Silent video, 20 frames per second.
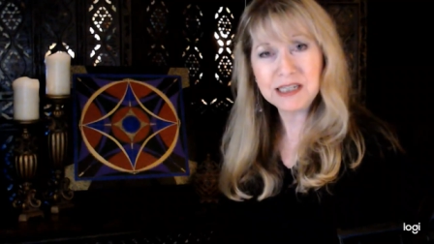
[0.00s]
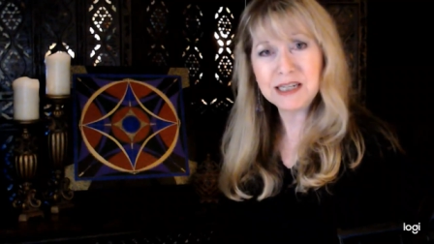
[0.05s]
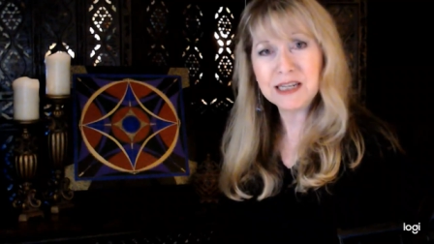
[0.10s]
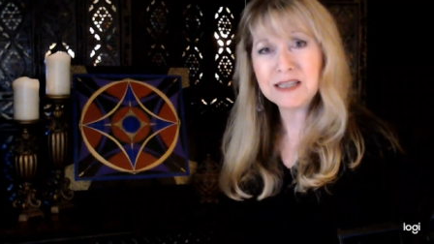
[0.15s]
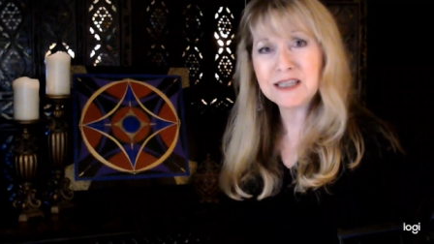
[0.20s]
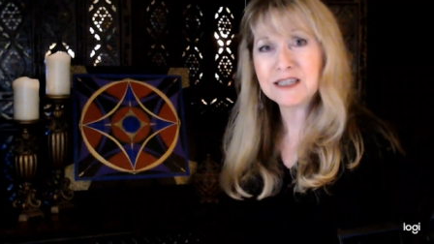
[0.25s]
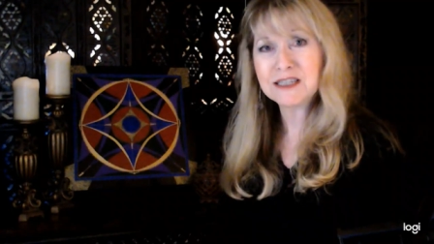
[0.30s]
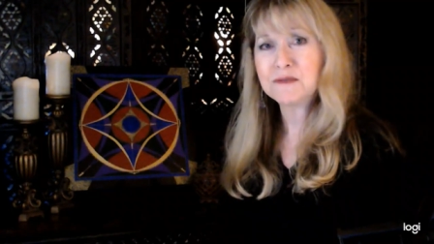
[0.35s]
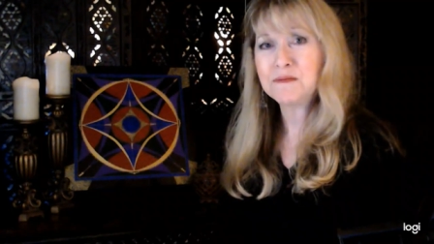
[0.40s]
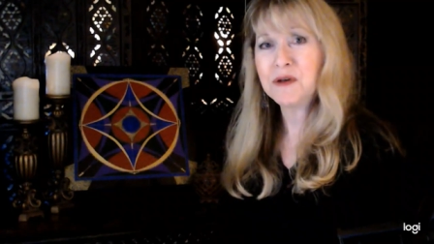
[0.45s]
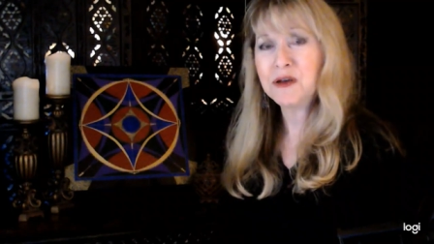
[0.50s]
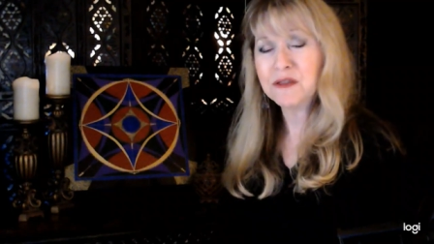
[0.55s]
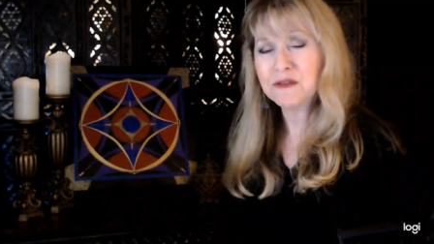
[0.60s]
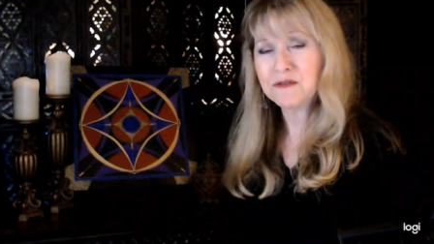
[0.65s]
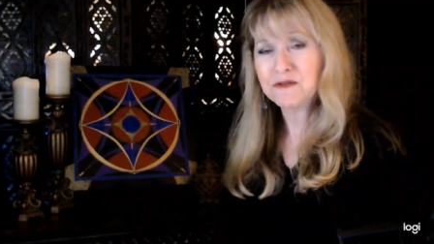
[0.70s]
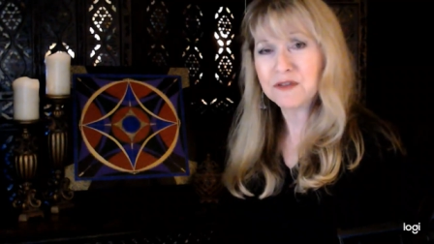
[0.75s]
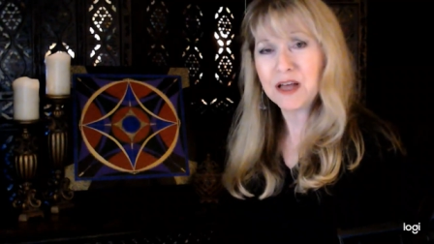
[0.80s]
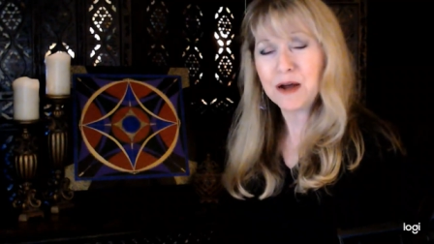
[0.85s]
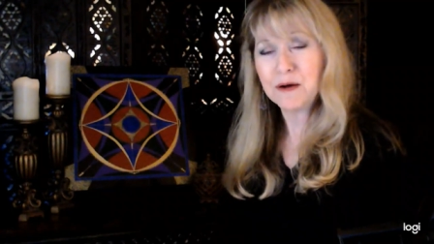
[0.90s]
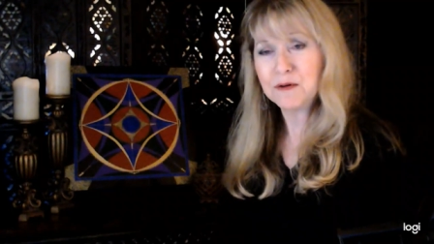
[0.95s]
didn't smell the
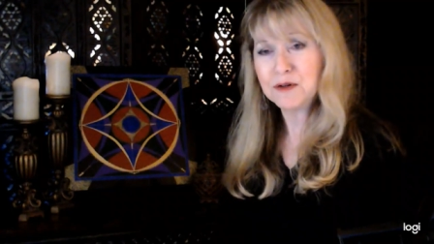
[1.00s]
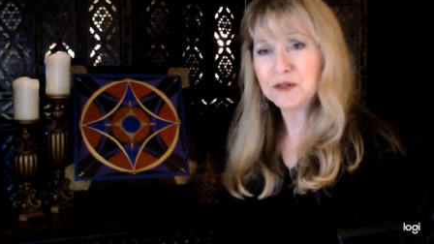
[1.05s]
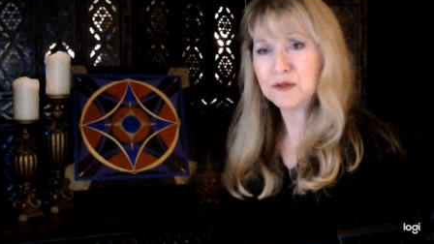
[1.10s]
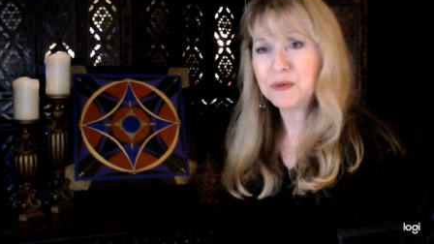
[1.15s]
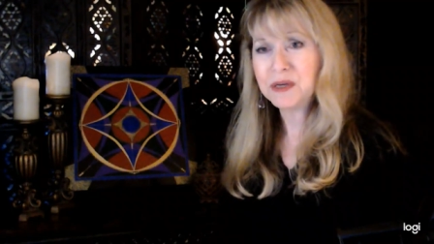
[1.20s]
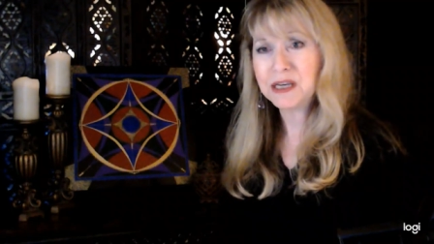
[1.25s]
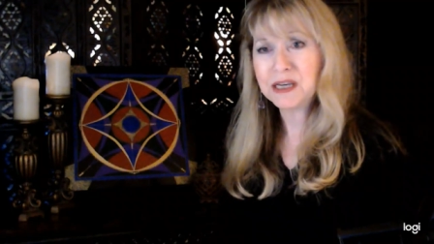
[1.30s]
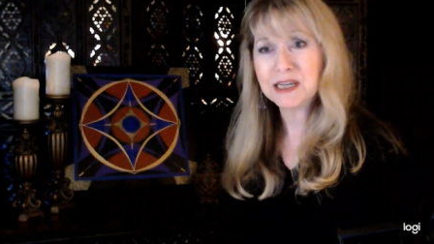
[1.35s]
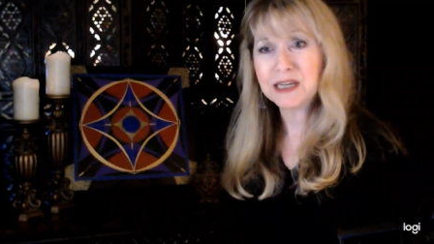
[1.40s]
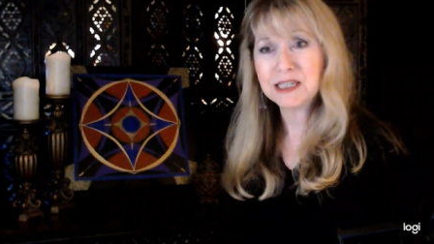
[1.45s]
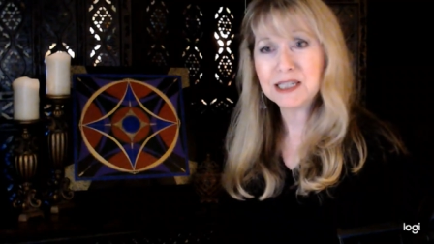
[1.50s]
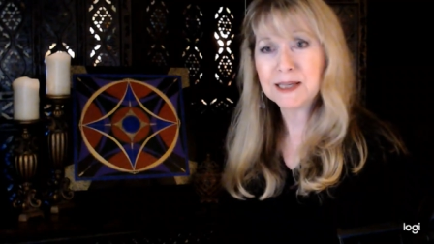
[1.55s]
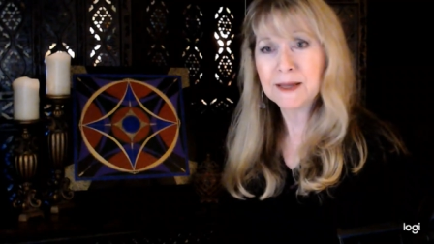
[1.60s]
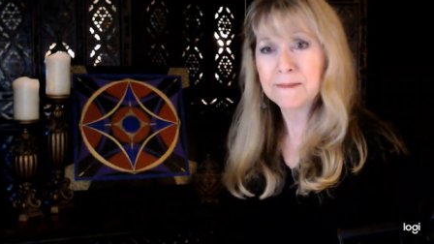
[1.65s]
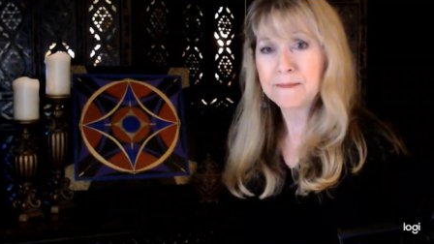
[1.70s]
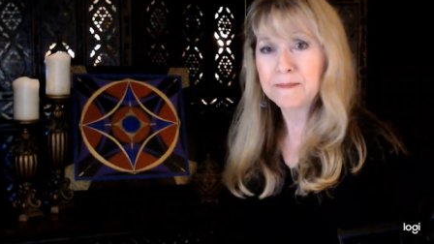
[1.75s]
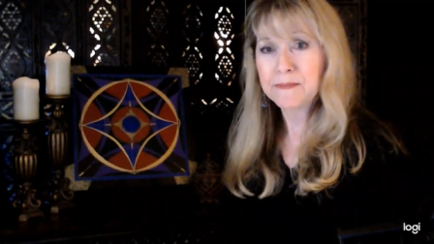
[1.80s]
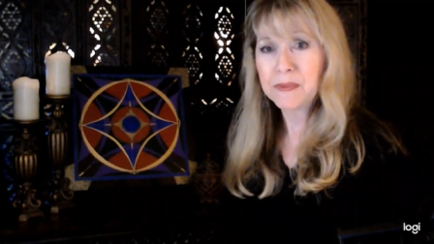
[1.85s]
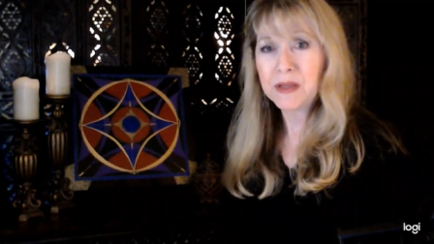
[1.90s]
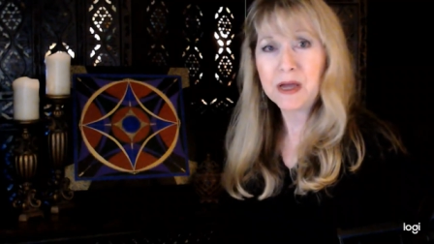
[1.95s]
flowers because
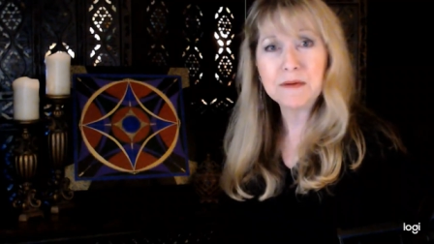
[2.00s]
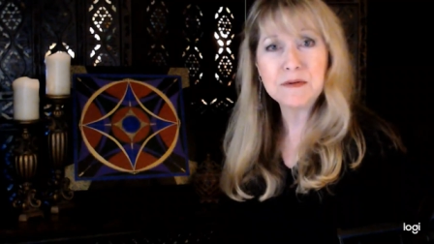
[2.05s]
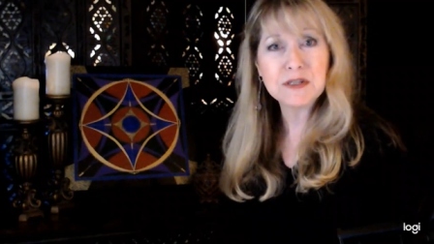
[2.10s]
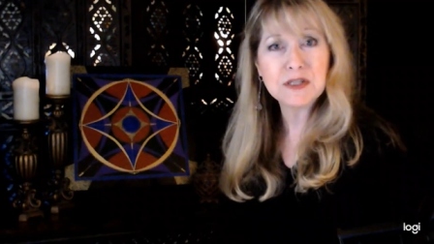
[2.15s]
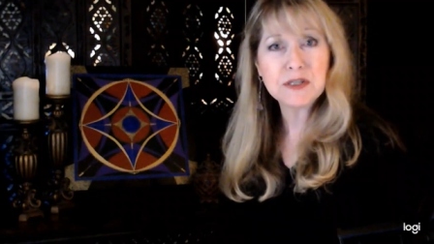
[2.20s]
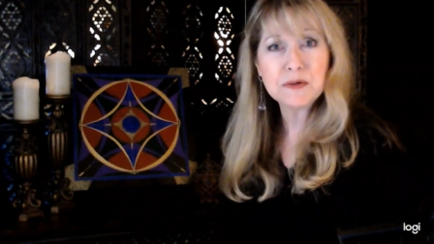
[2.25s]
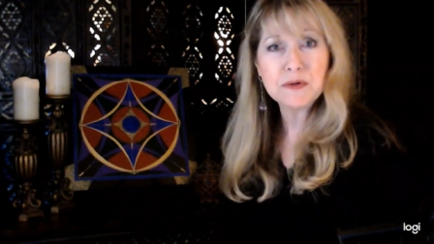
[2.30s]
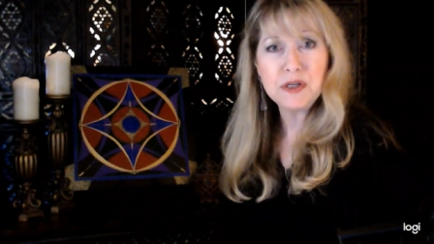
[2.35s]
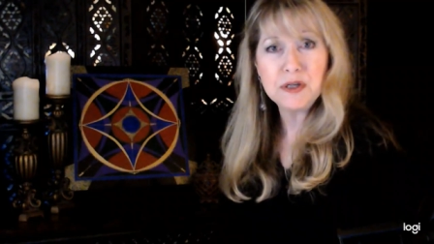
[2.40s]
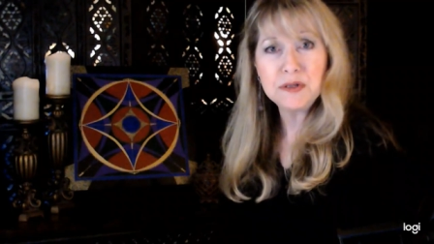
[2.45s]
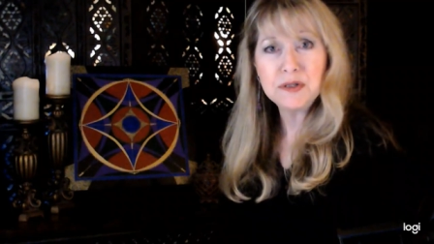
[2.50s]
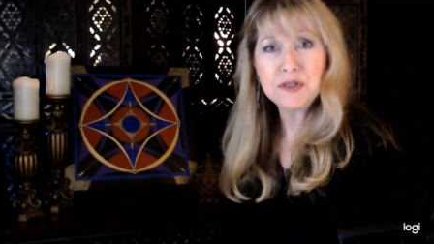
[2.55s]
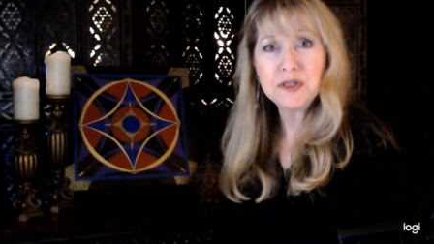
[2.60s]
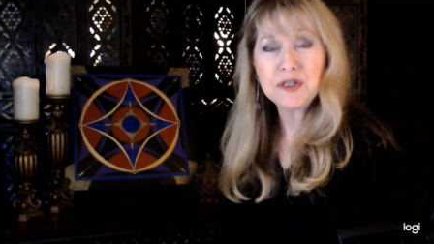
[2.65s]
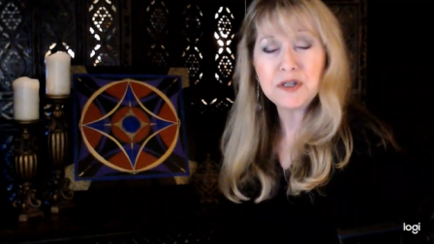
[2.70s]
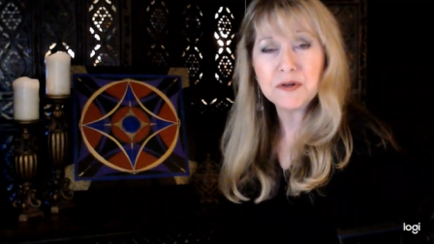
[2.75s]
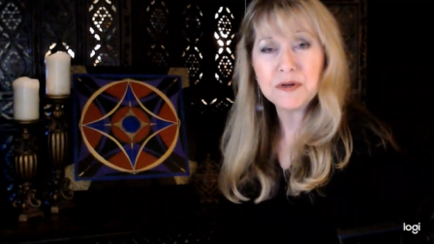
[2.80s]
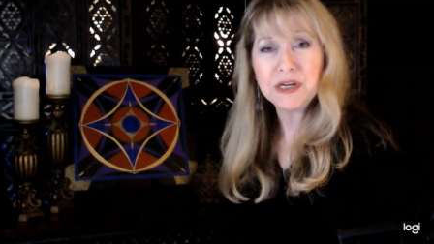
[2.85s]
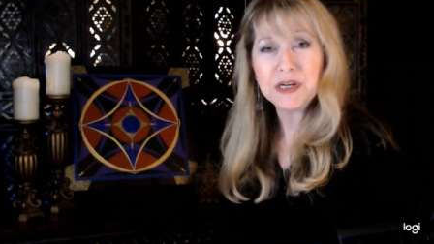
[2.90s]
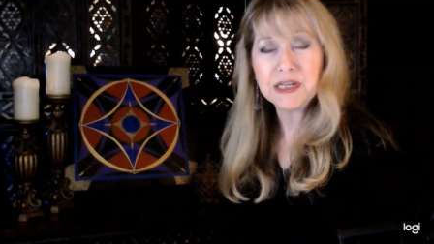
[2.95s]
I was so used
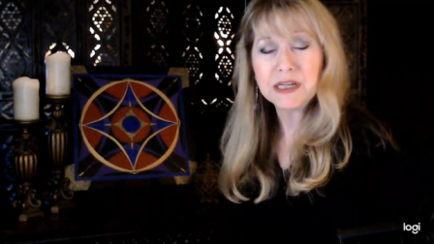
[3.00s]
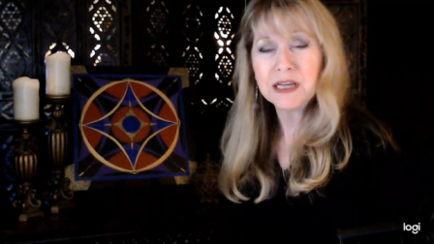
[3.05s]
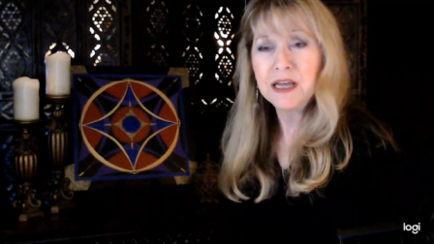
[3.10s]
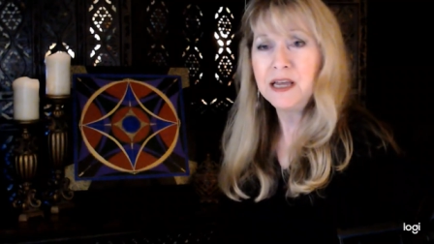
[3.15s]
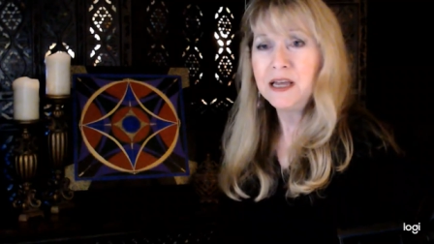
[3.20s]
to it.